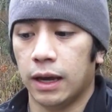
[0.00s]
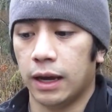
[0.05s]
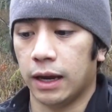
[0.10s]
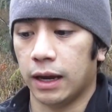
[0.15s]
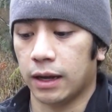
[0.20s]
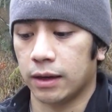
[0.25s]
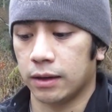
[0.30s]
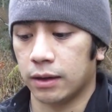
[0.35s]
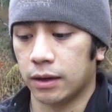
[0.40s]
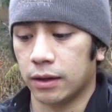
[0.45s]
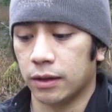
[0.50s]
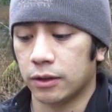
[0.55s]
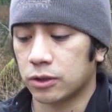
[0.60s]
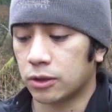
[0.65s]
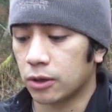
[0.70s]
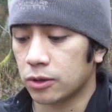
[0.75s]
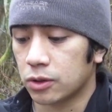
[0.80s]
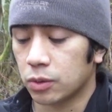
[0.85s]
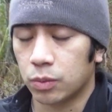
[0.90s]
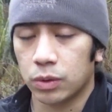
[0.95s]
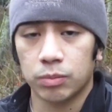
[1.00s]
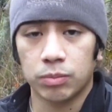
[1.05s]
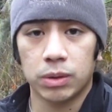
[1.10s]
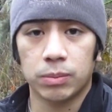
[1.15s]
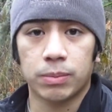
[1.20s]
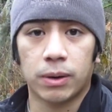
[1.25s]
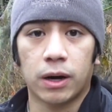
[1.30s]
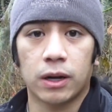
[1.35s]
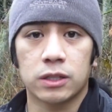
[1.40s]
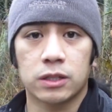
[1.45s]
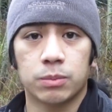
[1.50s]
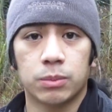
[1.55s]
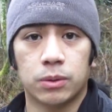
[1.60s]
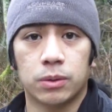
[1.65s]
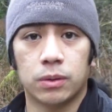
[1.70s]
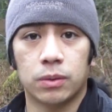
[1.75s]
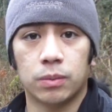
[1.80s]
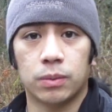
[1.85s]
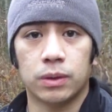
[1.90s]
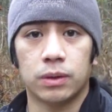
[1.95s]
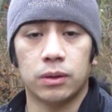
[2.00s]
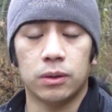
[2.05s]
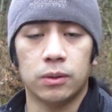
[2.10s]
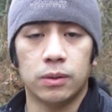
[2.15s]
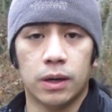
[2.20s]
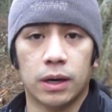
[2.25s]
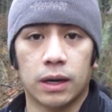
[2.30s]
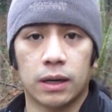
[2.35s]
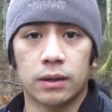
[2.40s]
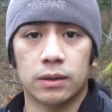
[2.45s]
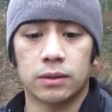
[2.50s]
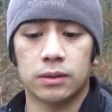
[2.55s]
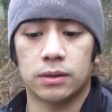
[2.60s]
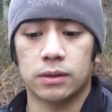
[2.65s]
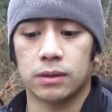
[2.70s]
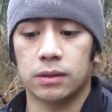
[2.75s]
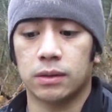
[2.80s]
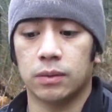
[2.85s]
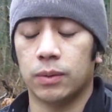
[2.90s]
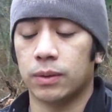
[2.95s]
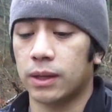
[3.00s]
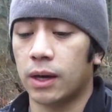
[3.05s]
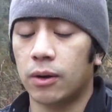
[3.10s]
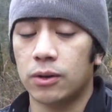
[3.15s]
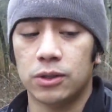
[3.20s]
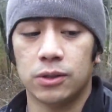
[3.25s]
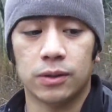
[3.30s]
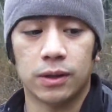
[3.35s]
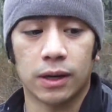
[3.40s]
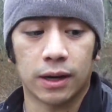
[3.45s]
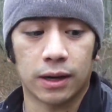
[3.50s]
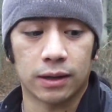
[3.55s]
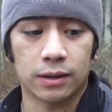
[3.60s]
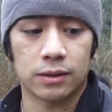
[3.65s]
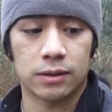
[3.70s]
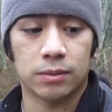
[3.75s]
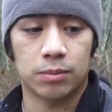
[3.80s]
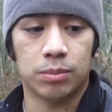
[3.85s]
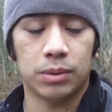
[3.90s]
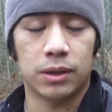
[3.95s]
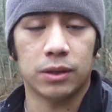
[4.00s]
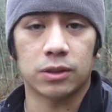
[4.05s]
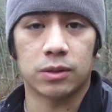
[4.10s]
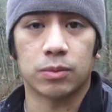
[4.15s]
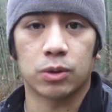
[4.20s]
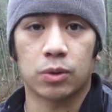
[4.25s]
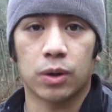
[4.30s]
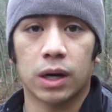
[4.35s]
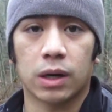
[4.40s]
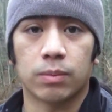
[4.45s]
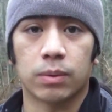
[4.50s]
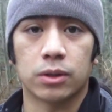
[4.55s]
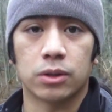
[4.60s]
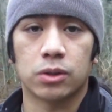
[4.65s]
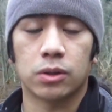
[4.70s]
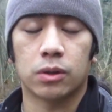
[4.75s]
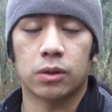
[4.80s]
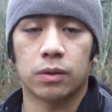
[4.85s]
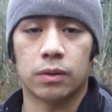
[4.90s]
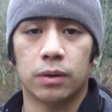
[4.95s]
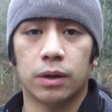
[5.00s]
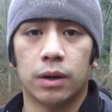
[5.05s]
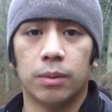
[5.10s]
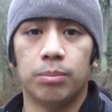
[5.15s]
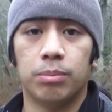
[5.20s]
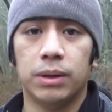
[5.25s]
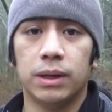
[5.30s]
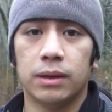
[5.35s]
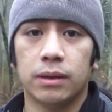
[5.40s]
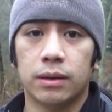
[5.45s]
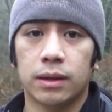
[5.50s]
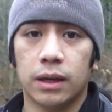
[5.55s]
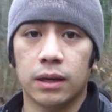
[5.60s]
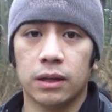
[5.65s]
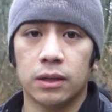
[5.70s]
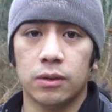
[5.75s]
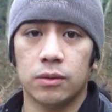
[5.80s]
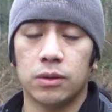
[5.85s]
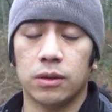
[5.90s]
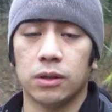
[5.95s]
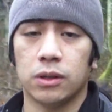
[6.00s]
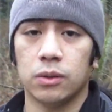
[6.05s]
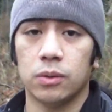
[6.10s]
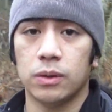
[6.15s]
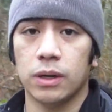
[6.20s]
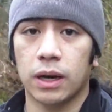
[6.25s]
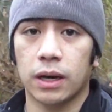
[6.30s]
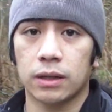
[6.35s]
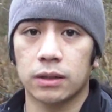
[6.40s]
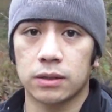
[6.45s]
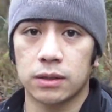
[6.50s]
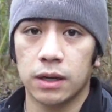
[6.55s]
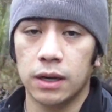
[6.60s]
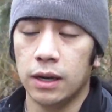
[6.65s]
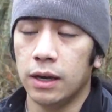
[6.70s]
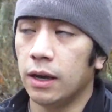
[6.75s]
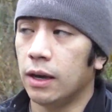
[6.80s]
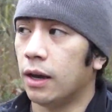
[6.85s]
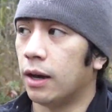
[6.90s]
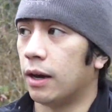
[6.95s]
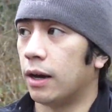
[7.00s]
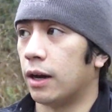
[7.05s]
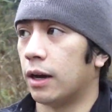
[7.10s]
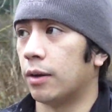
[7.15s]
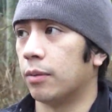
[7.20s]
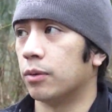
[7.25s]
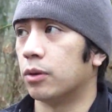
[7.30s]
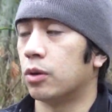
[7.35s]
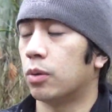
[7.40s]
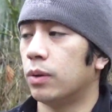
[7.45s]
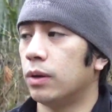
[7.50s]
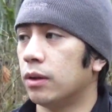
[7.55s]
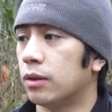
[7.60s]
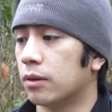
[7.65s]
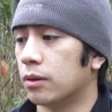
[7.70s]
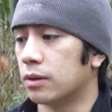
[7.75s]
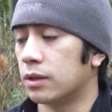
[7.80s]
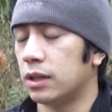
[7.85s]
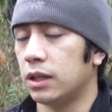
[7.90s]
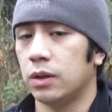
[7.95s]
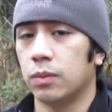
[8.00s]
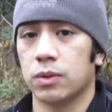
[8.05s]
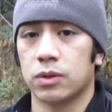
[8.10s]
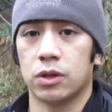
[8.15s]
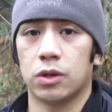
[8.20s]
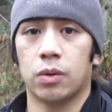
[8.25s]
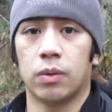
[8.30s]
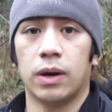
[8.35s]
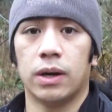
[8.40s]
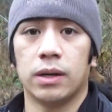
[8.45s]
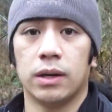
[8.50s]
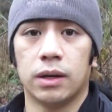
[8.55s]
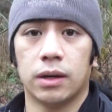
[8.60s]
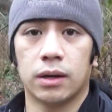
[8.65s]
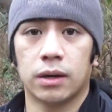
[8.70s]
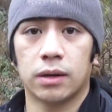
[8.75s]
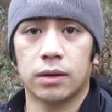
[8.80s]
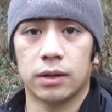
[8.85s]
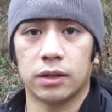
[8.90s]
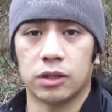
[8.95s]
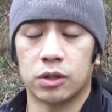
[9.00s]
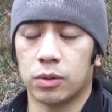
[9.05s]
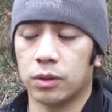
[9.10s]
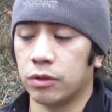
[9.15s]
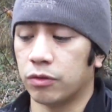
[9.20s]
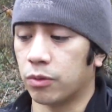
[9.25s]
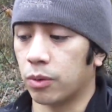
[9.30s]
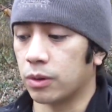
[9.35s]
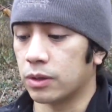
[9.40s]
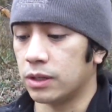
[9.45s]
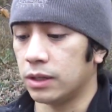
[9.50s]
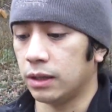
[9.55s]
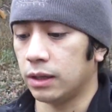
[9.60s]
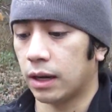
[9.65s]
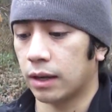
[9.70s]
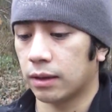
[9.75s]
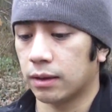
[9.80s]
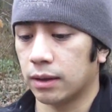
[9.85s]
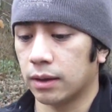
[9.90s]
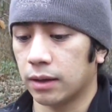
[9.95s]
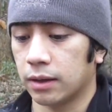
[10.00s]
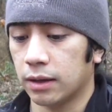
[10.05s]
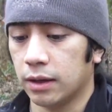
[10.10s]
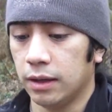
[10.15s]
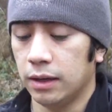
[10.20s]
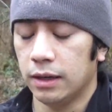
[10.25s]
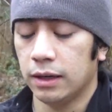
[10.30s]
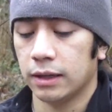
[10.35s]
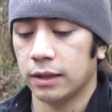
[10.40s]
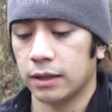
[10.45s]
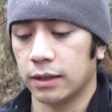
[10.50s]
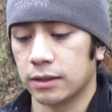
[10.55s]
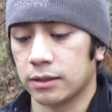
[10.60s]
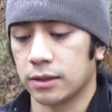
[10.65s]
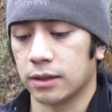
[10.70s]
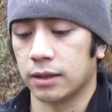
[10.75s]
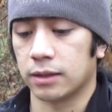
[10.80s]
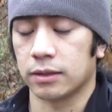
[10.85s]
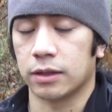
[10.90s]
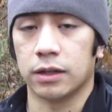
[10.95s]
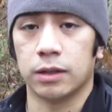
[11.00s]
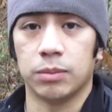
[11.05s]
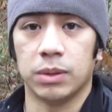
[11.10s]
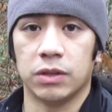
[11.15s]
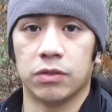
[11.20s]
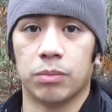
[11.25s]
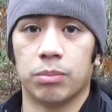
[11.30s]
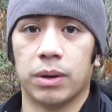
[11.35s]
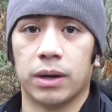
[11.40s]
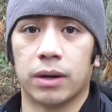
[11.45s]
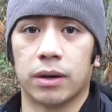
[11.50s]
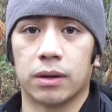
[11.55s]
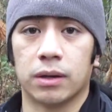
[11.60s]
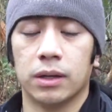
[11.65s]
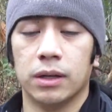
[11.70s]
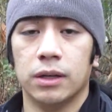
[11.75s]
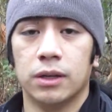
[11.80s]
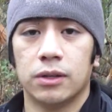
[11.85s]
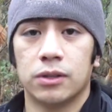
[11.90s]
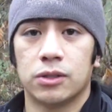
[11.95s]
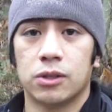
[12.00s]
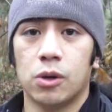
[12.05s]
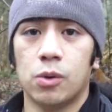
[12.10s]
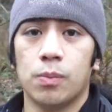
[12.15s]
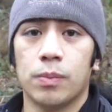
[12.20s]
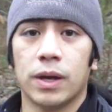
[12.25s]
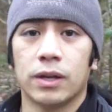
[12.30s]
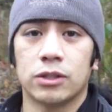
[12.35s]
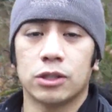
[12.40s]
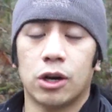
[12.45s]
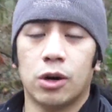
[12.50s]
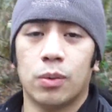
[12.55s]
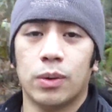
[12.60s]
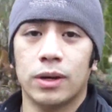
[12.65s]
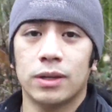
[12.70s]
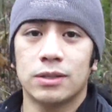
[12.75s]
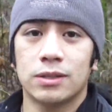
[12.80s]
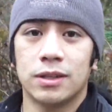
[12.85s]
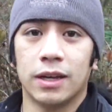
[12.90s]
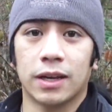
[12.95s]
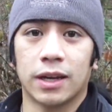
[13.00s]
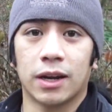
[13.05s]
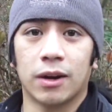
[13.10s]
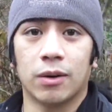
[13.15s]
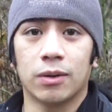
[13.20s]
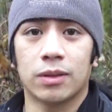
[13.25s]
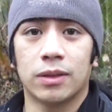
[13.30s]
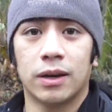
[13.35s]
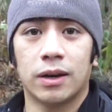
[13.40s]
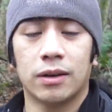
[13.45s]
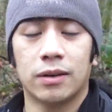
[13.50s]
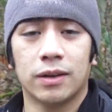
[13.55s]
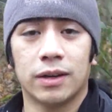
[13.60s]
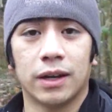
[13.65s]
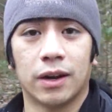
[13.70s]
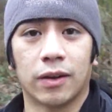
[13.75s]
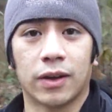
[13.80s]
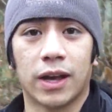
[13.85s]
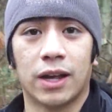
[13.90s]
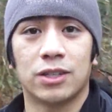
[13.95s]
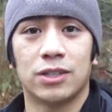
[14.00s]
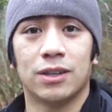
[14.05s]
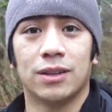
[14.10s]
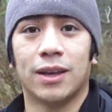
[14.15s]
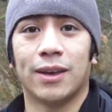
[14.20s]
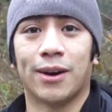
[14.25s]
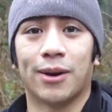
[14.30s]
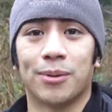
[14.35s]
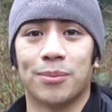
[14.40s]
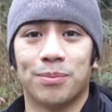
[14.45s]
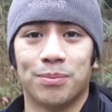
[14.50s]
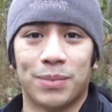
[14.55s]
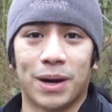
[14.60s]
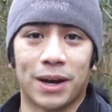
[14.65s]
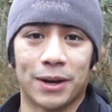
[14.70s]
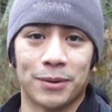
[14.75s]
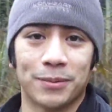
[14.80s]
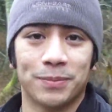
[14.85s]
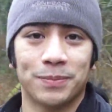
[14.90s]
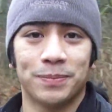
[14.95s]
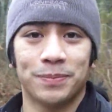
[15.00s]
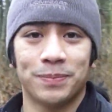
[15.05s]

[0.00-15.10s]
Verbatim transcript: And uh, this also wouldn't be possible with you guys, without you guys being subscribers. So a big thank you to you guys. Um, 2013 was a great year, and 2014 I think is, uh, is going to be even better. So, as always, take care out there, and I'll catch you later. Bye.